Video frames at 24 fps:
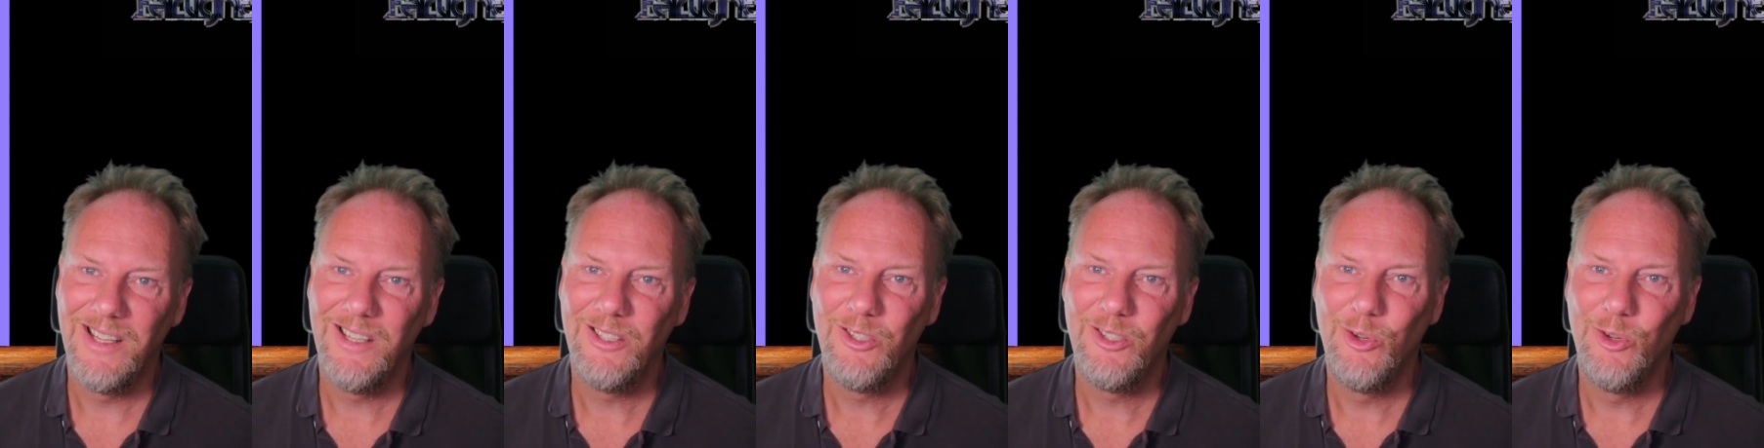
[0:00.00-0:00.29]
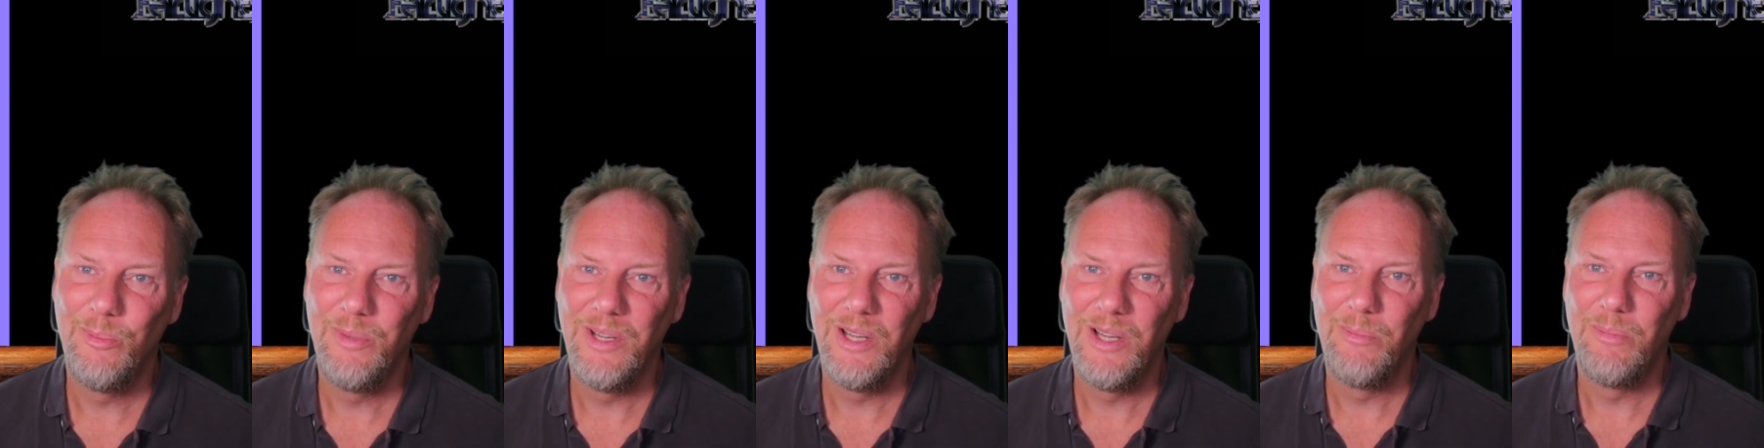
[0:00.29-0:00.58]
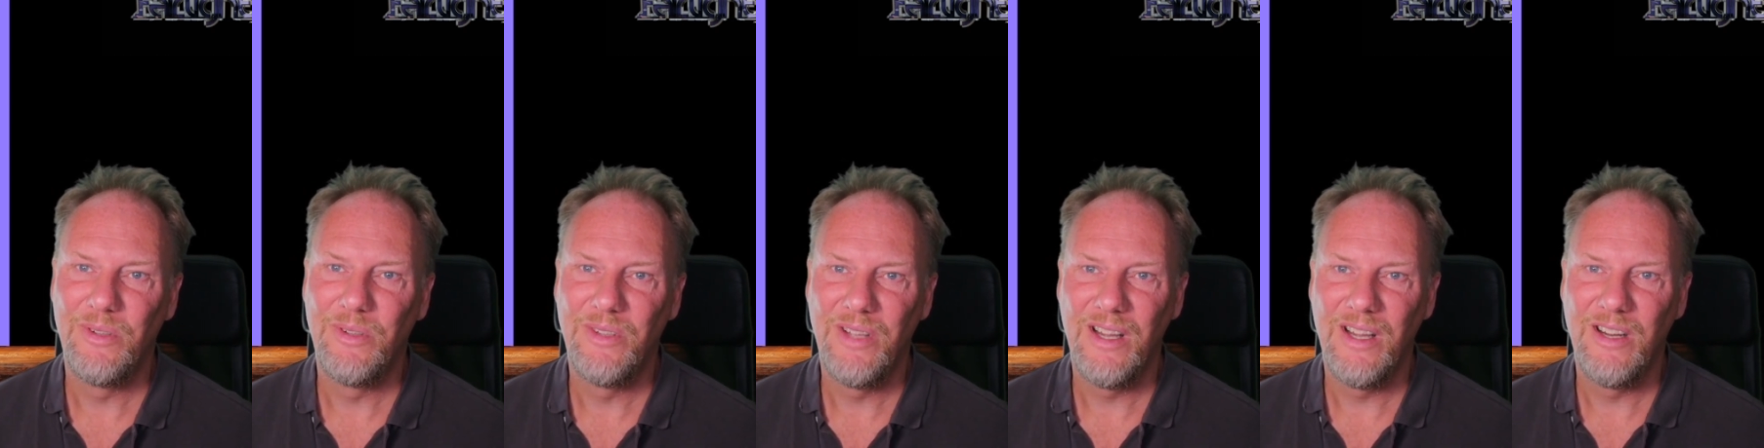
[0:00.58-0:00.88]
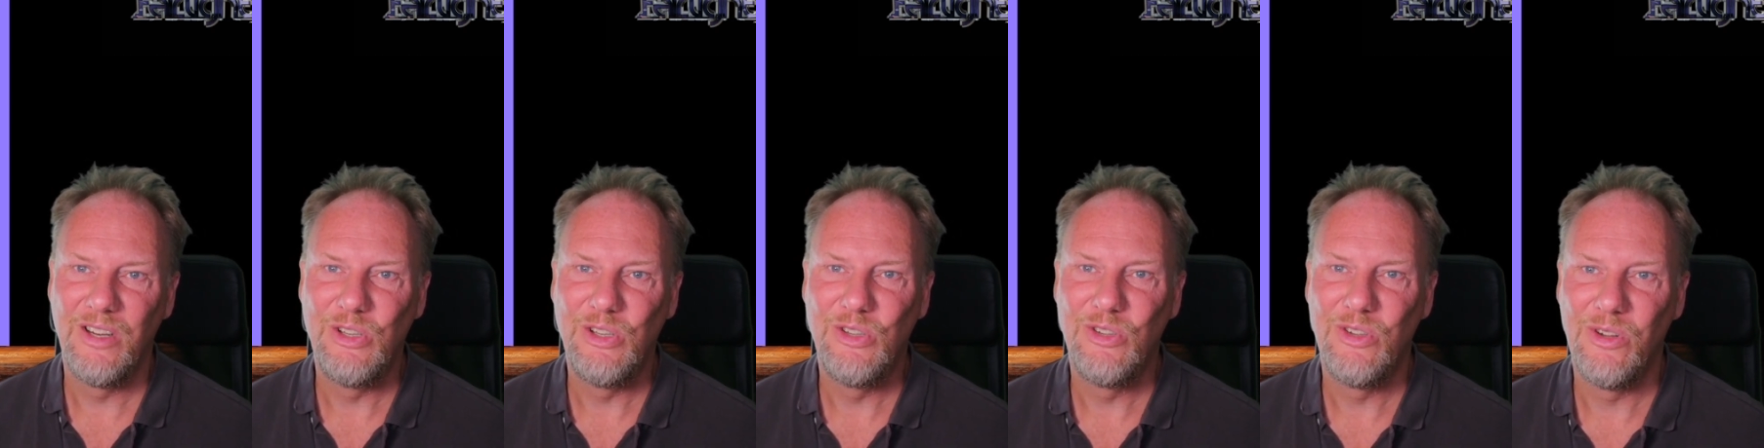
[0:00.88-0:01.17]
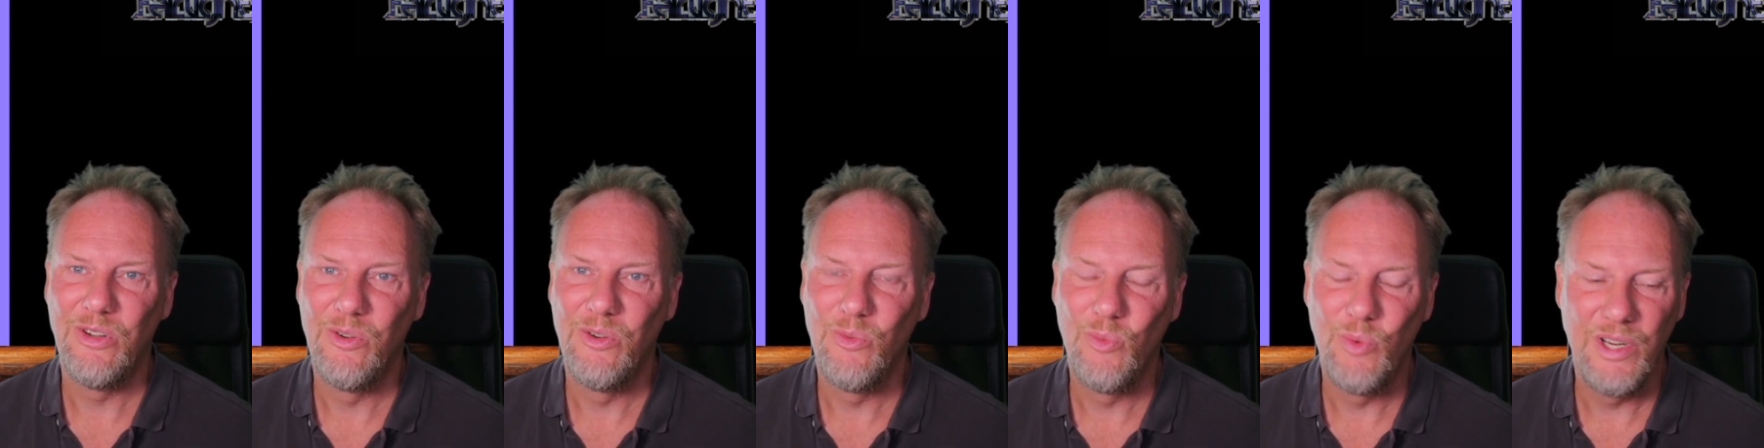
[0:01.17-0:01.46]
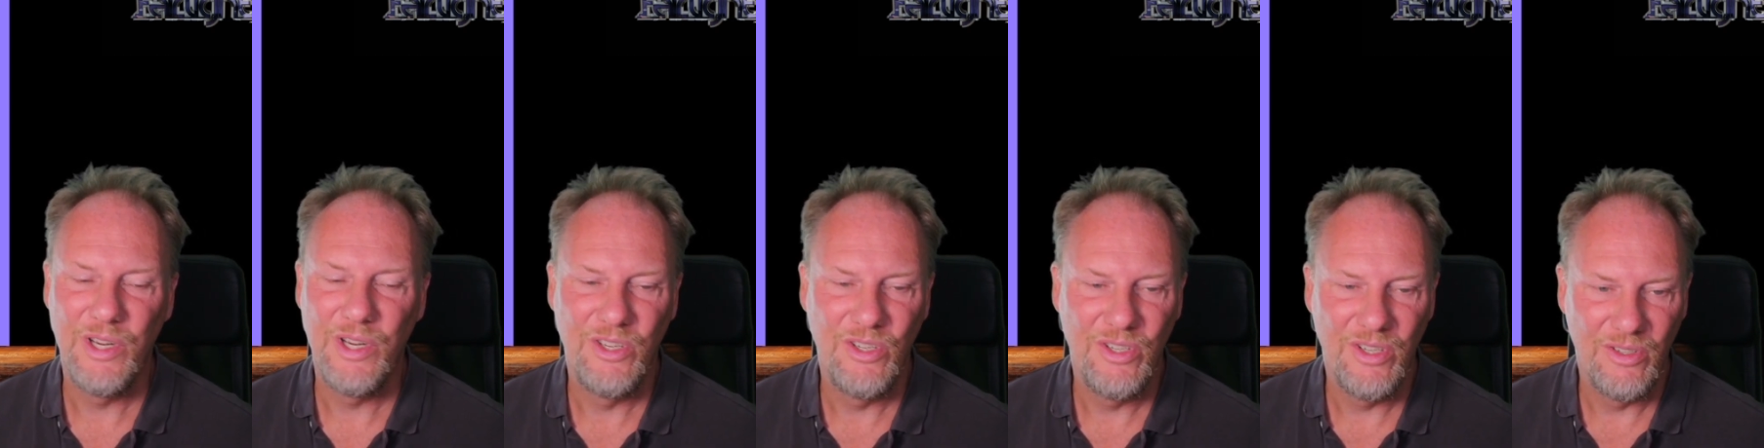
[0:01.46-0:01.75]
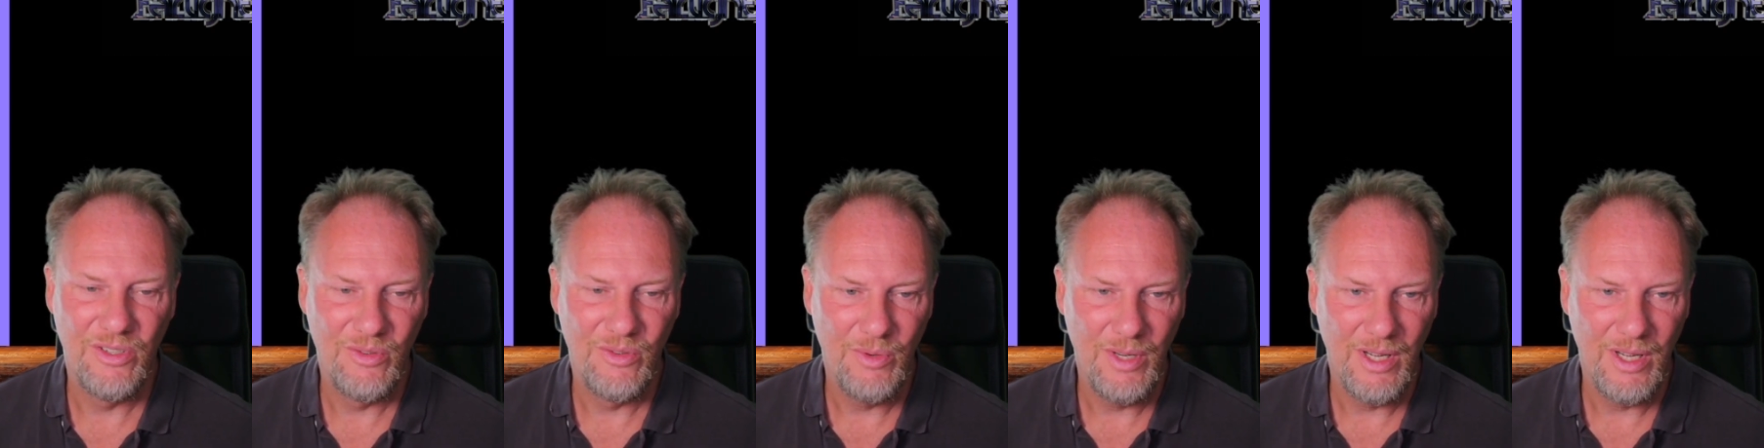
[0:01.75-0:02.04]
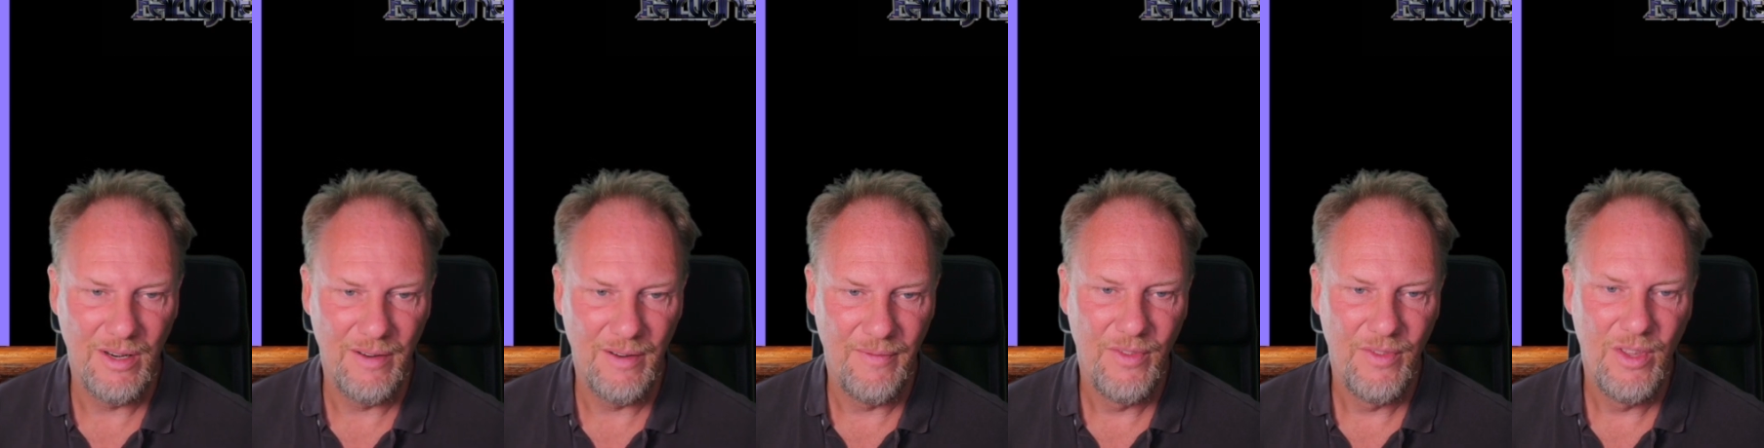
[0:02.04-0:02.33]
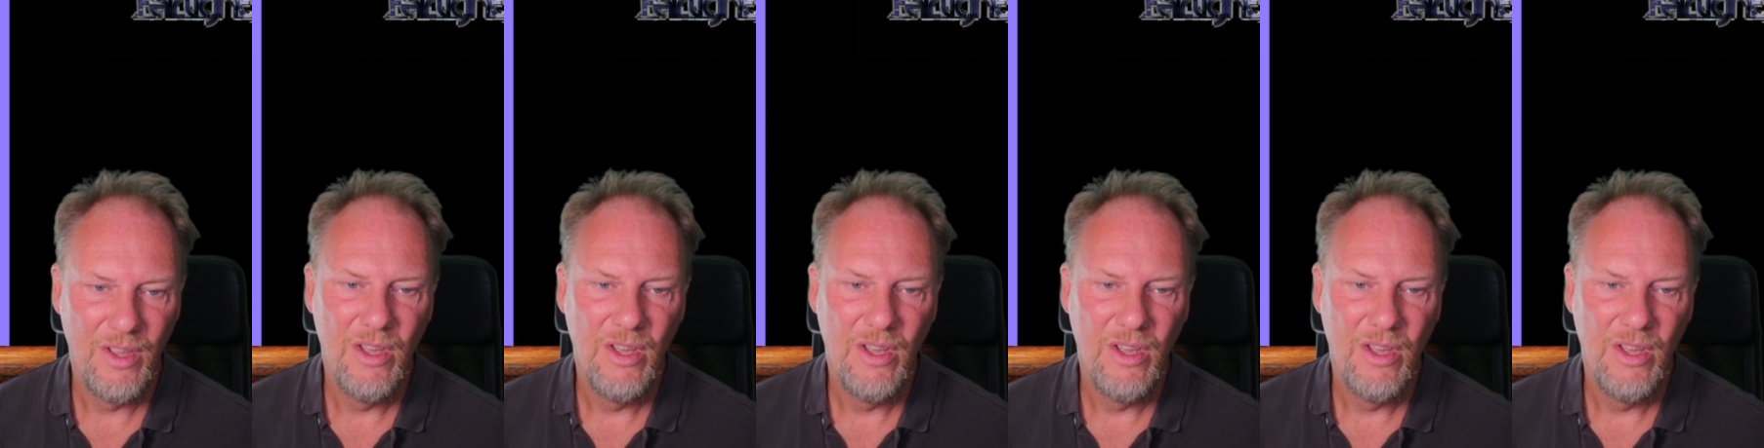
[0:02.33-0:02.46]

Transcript: That could be a potential wish as well.